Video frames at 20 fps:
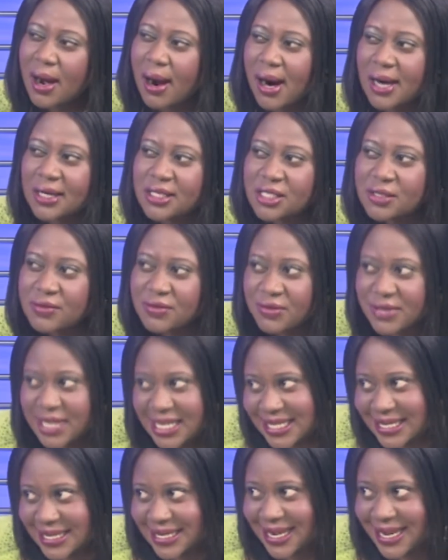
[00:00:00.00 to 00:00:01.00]
at
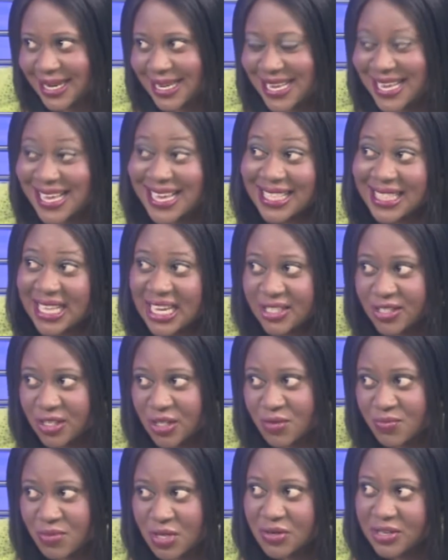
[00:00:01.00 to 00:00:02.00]
risk in his
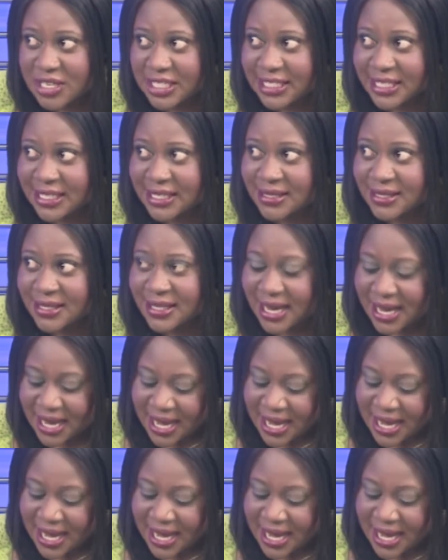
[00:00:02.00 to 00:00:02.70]
communities,